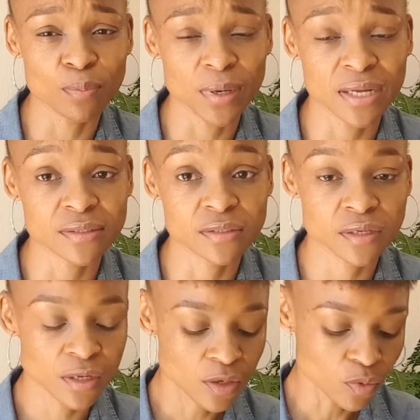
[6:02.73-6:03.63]
plants,
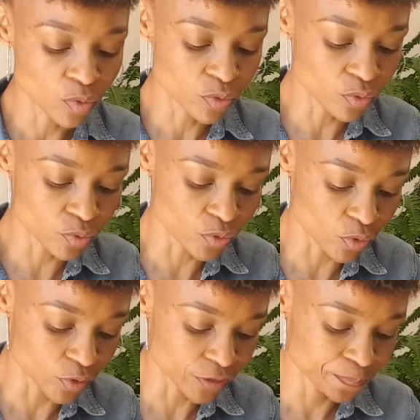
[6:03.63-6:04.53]
with root
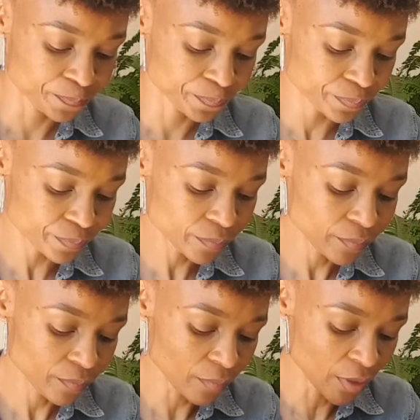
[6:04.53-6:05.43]
rot.
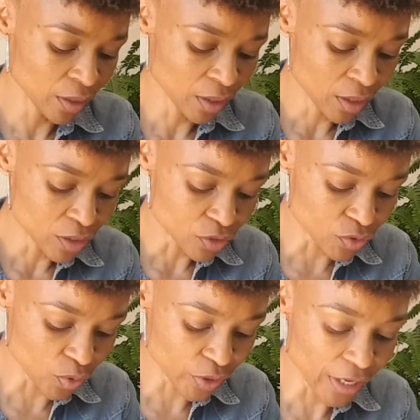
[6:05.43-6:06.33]

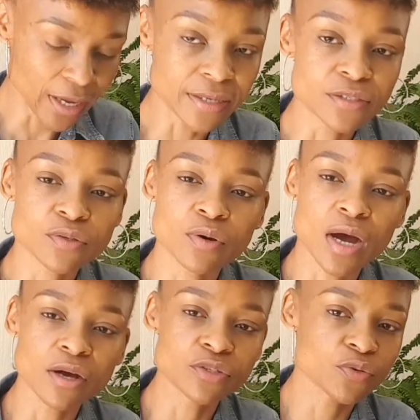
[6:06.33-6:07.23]
So yeah, so
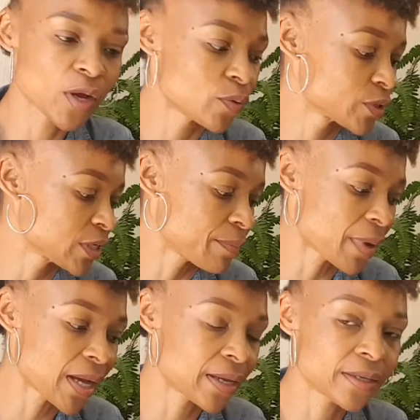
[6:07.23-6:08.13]
how do I water
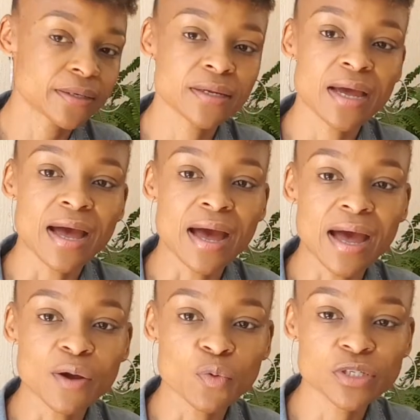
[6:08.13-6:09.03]
mine?
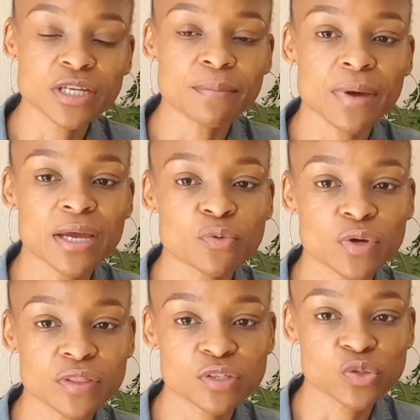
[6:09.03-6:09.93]
I water mine
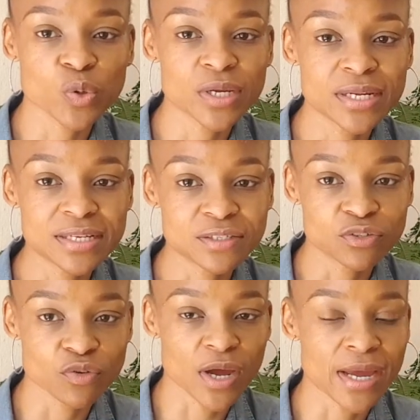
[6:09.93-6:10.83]
when the soil is
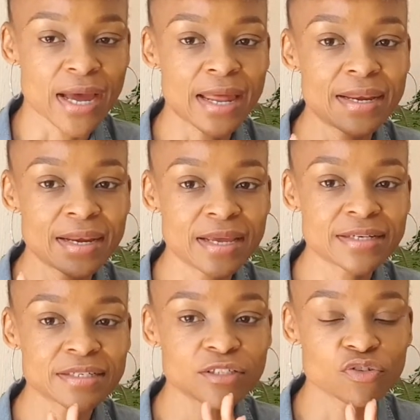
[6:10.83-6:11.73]
dry. I let
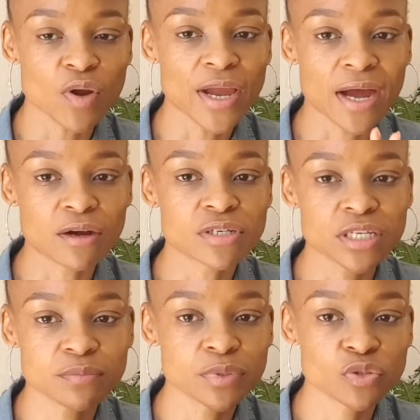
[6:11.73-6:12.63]
it dry out
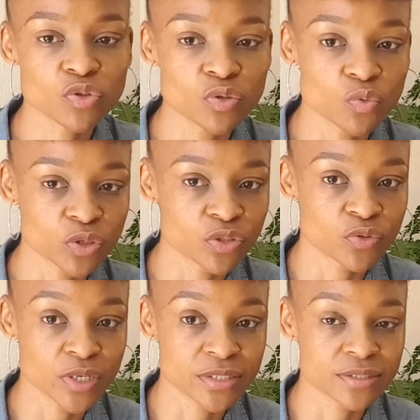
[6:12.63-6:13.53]
in between
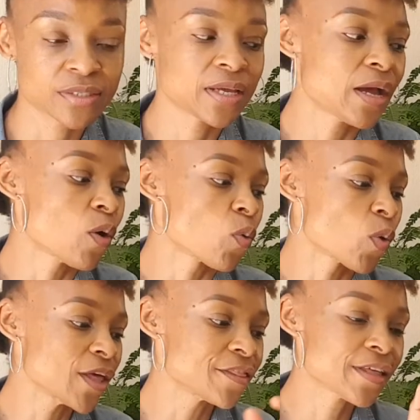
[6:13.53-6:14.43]
waterings.
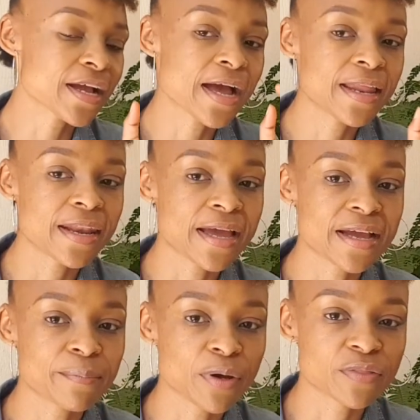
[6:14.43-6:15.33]
One thing I like
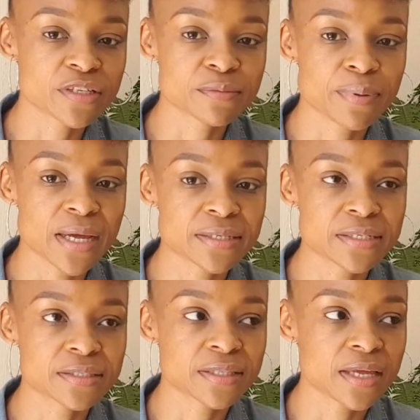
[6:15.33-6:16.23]
about this plant
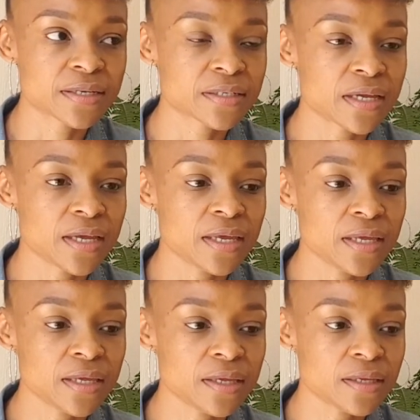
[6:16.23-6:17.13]
is that
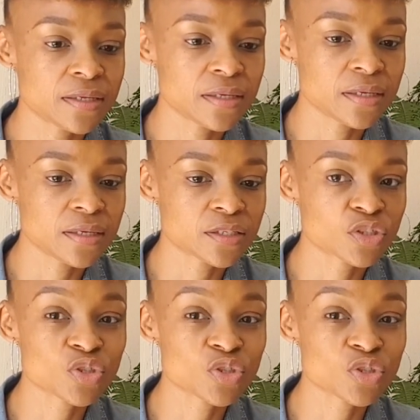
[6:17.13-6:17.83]
it